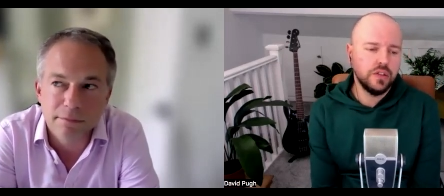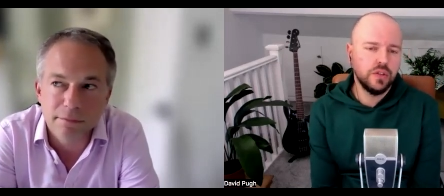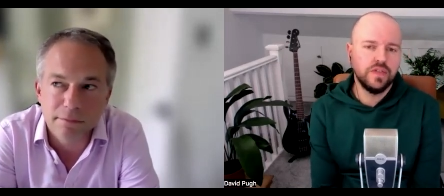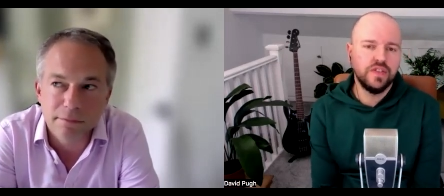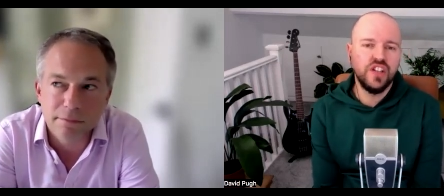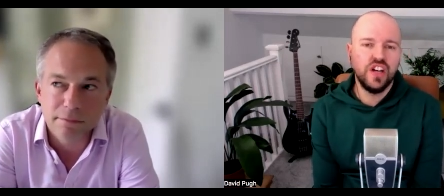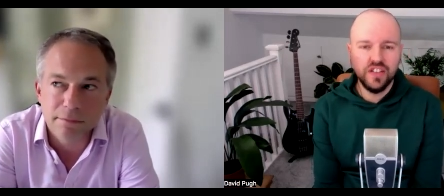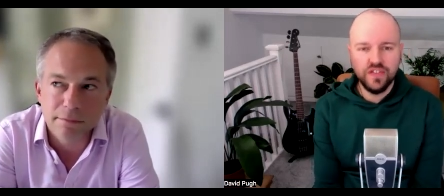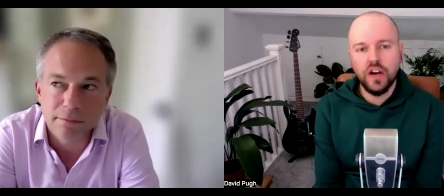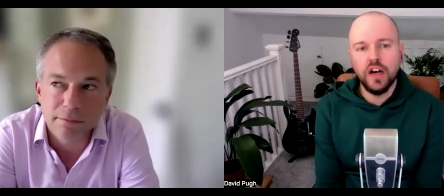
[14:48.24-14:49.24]
Speaker 1: sort of
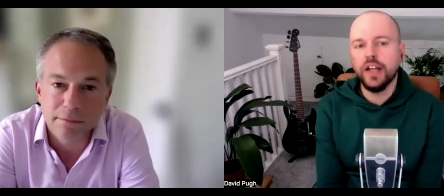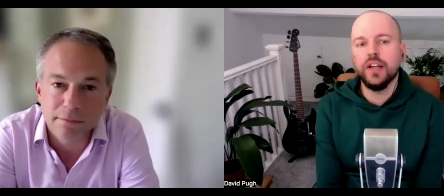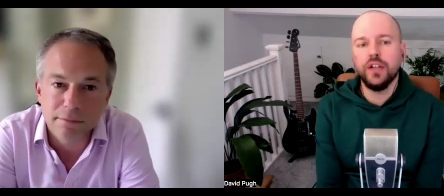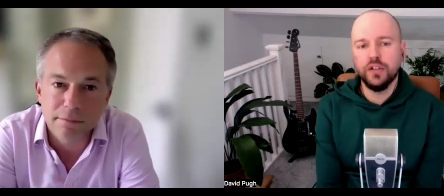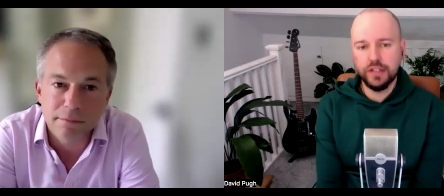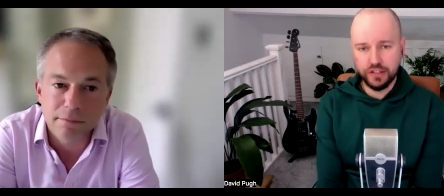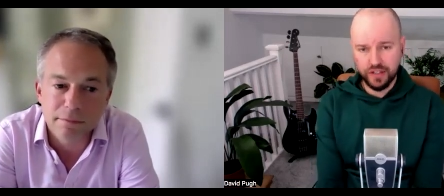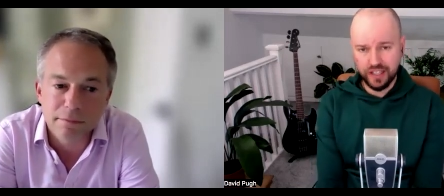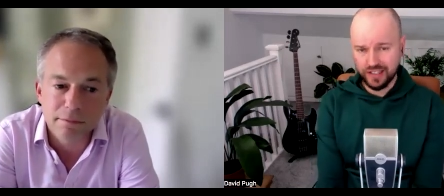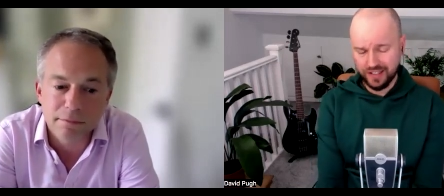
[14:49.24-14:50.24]
nullify your
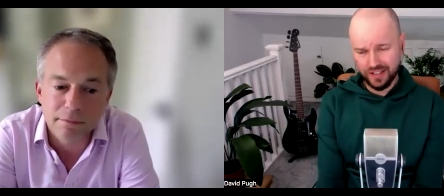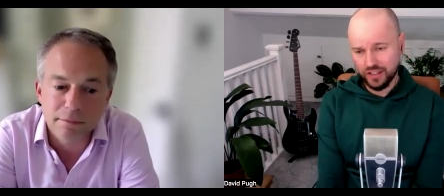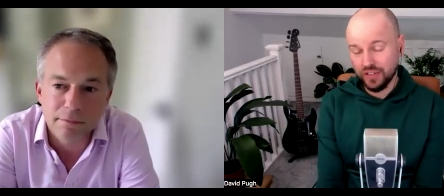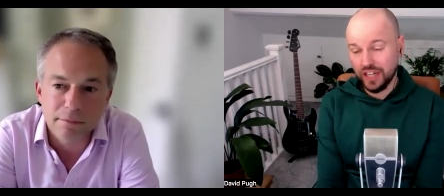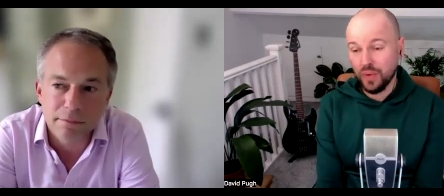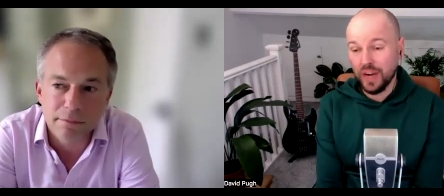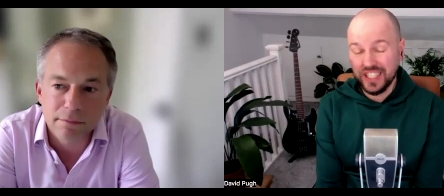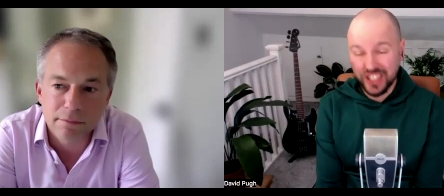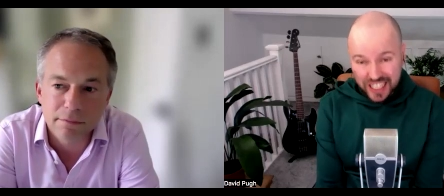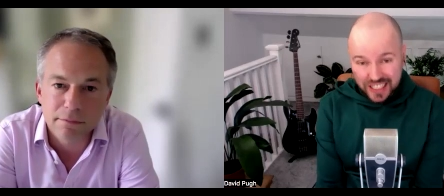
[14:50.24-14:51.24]
interest straight away,
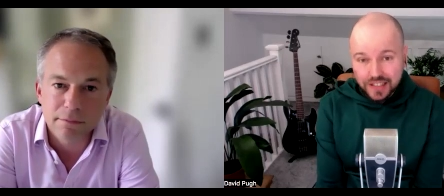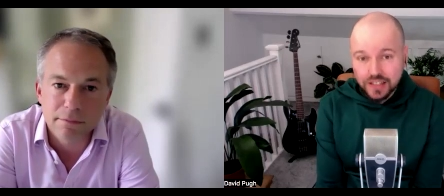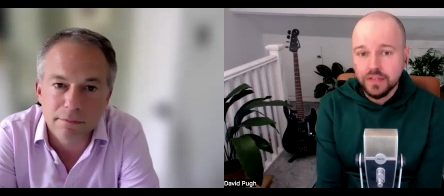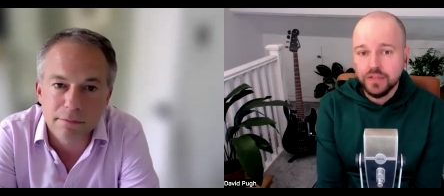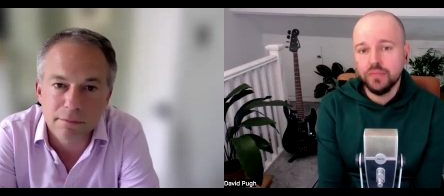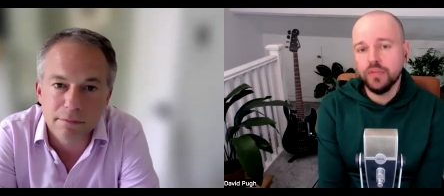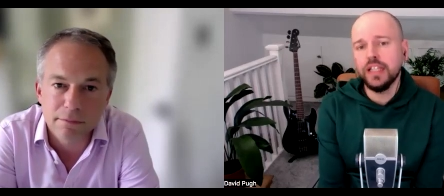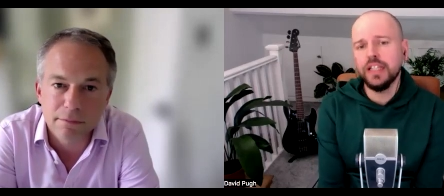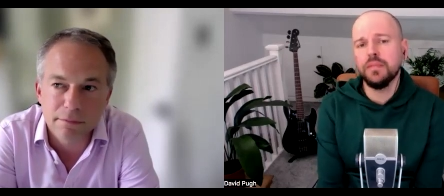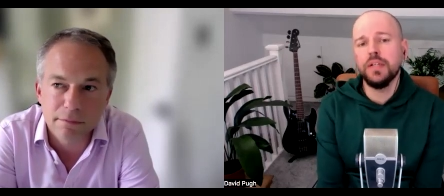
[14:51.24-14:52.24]
just from
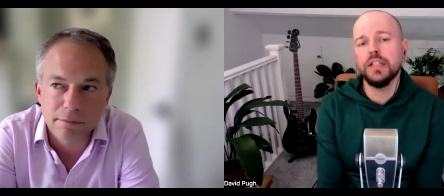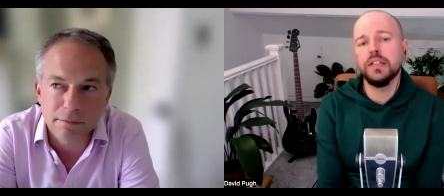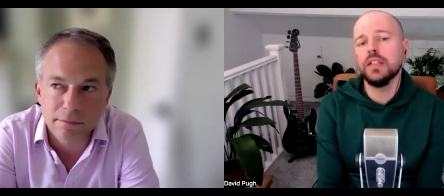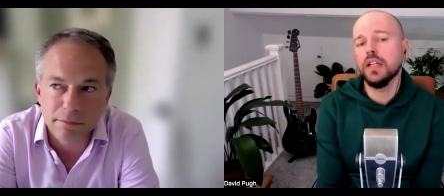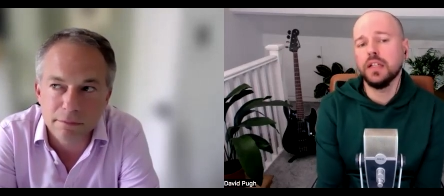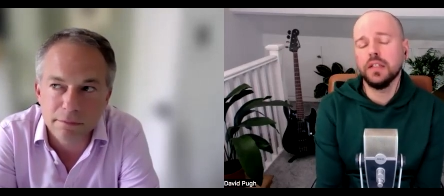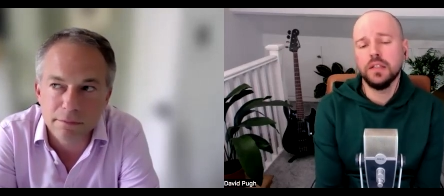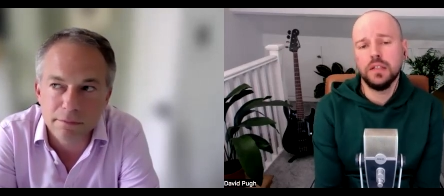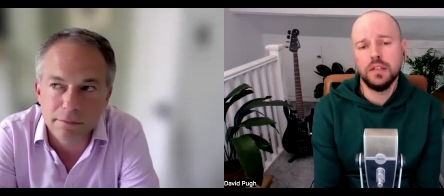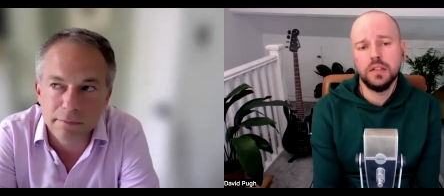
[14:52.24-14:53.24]
reading the pitch deck?
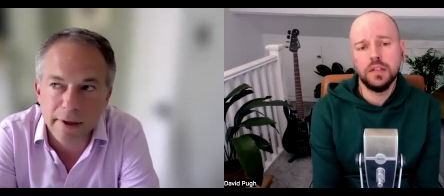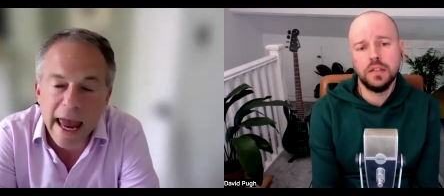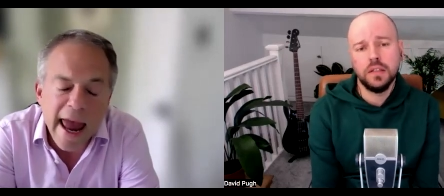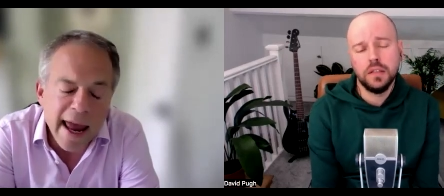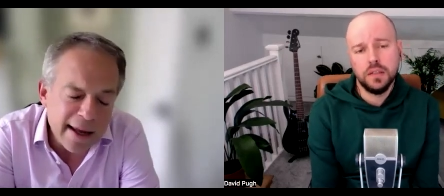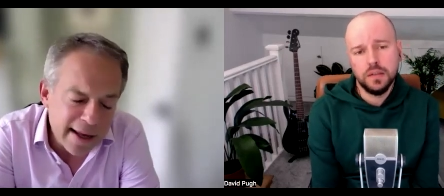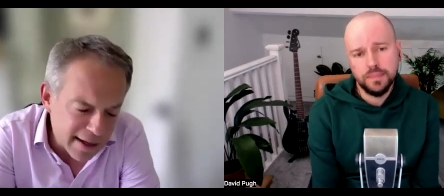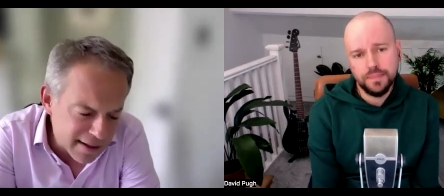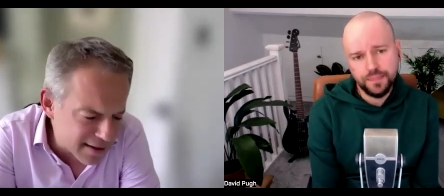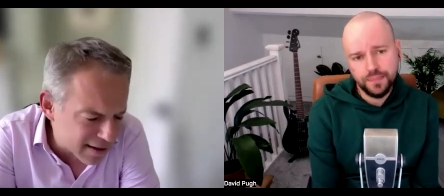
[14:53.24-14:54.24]

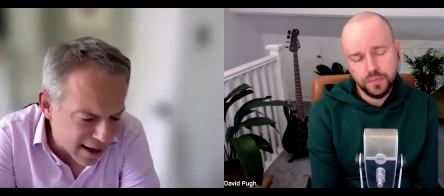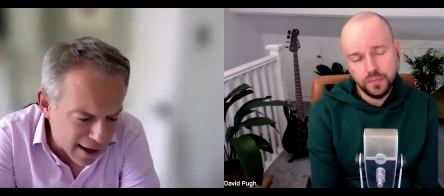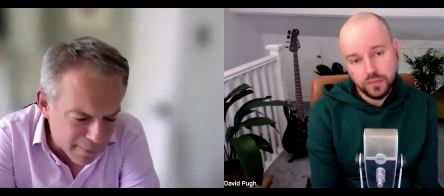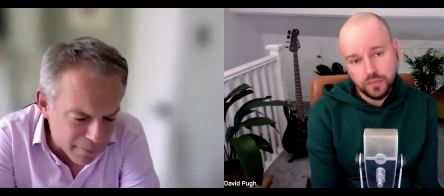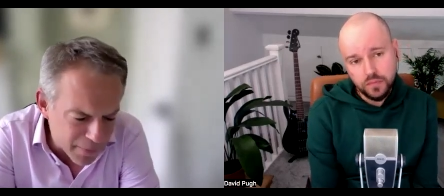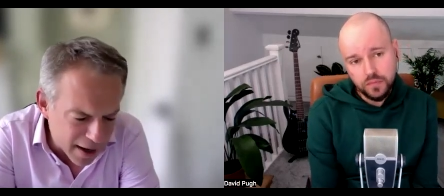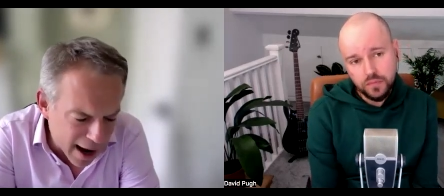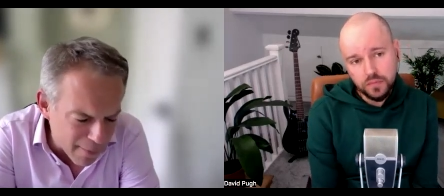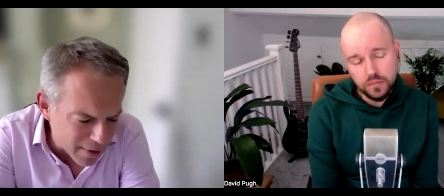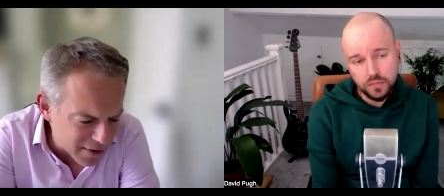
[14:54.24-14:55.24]
Speaker 2: Yes, um,
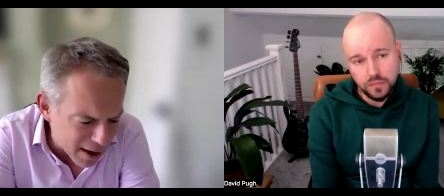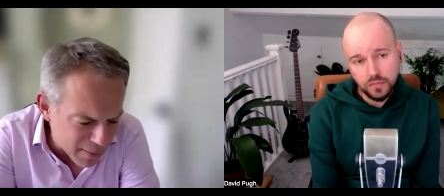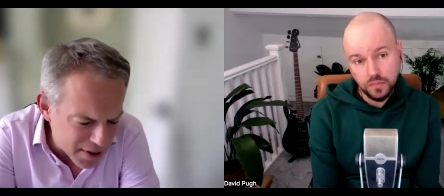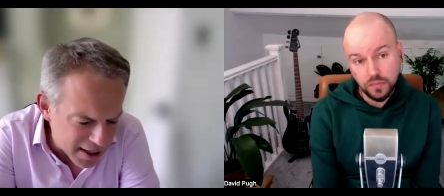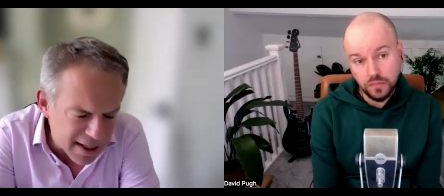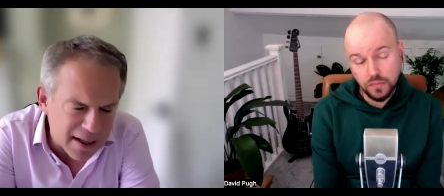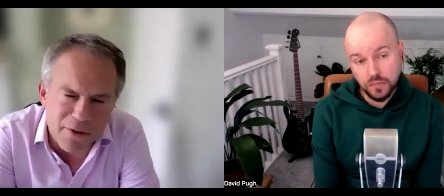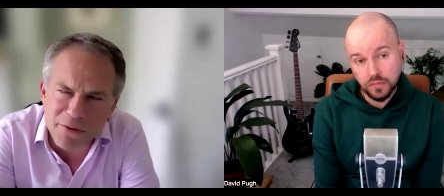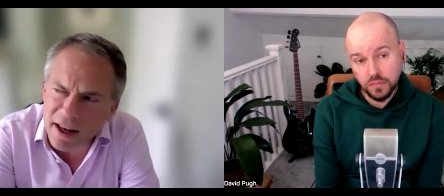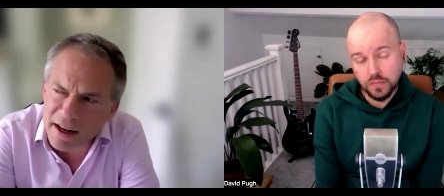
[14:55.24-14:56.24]
I was I was thinking
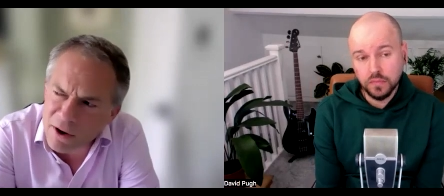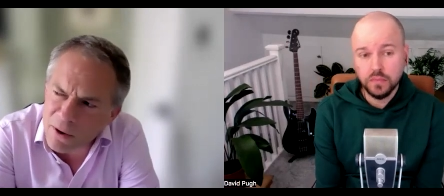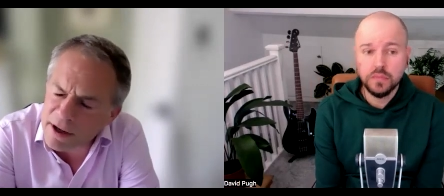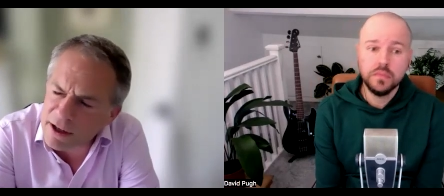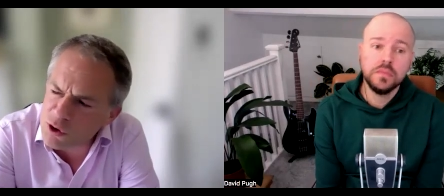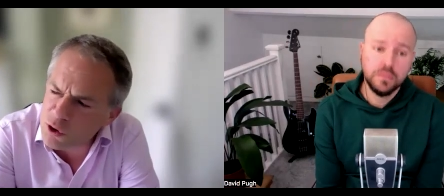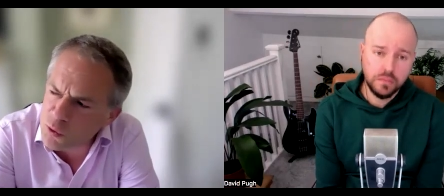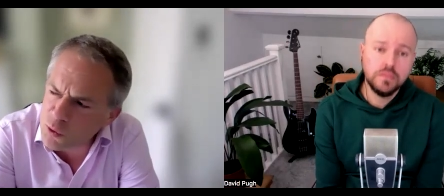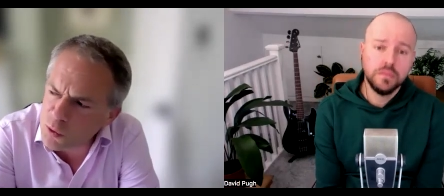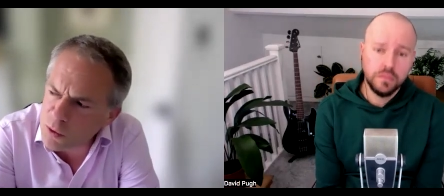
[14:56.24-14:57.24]
of that going
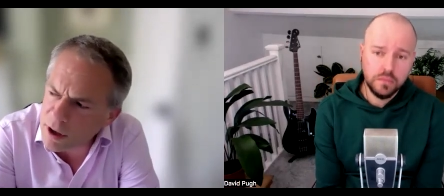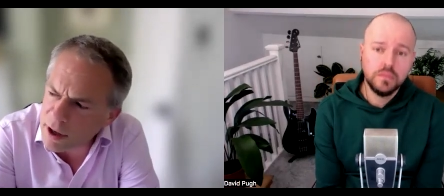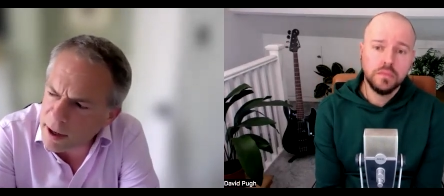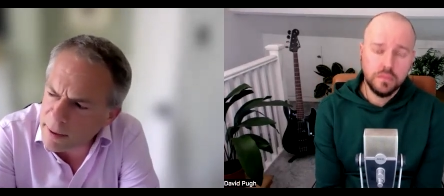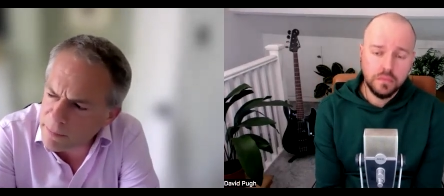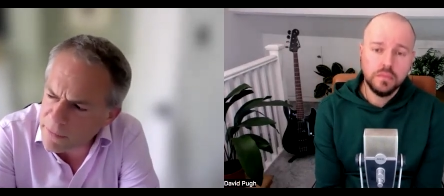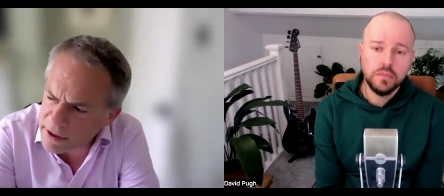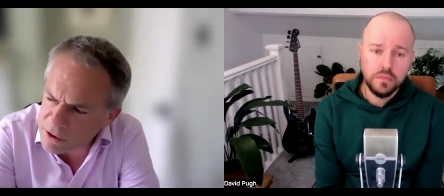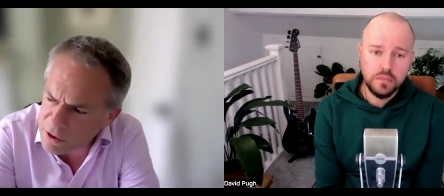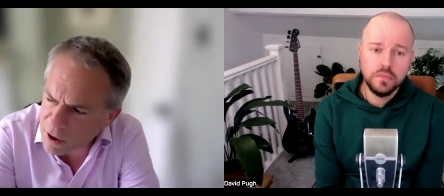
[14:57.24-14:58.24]
into um,
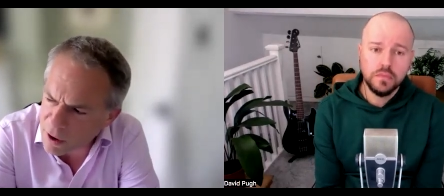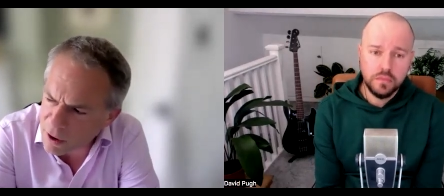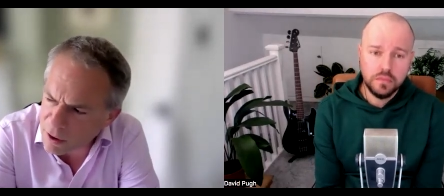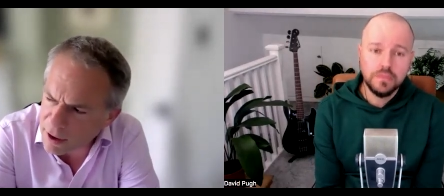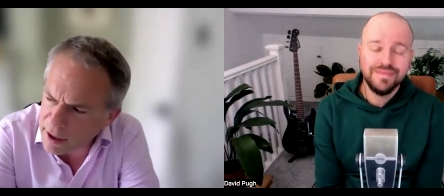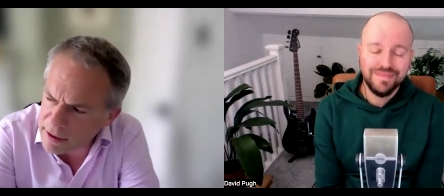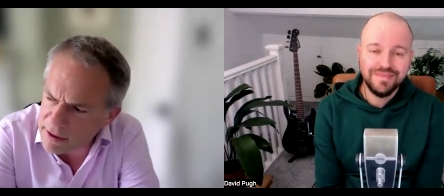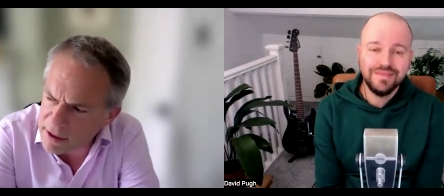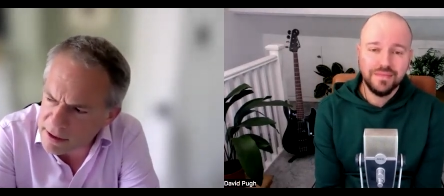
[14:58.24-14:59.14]
this call, and